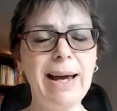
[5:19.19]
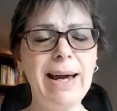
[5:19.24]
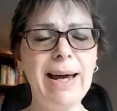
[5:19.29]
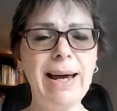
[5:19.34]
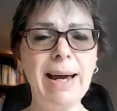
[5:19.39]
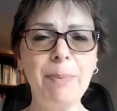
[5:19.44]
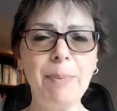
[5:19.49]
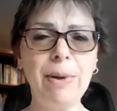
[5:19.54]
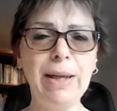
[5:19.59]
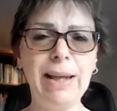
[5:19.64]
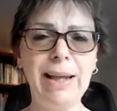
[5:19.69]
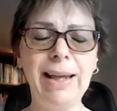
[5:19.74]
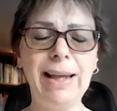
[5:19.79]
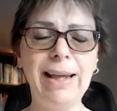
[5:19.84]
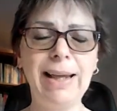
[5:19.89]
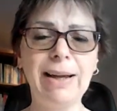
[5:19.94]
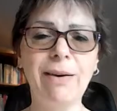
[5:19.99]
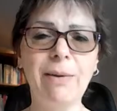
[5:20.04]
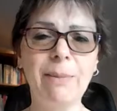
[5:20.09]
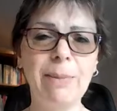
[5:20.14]
happen
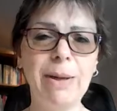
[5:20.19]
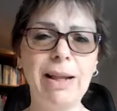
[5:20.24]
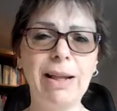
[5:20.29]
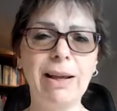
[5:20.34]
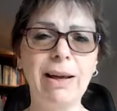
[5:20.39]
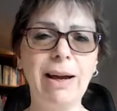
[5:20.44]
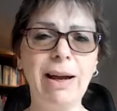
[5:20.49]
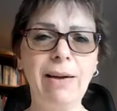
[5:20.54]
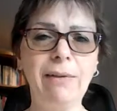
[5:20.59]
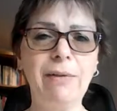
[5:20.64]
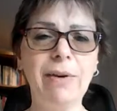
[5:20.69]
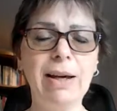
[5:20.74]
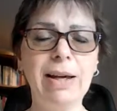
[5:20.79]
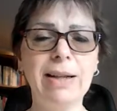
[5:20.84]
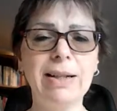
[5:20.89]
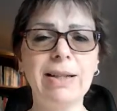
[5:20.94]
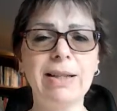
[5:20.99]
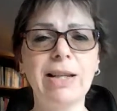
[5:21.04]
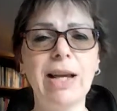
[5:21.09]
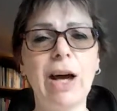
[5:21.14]
in our midlife
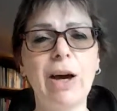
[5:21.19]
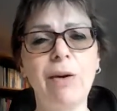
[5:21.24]
as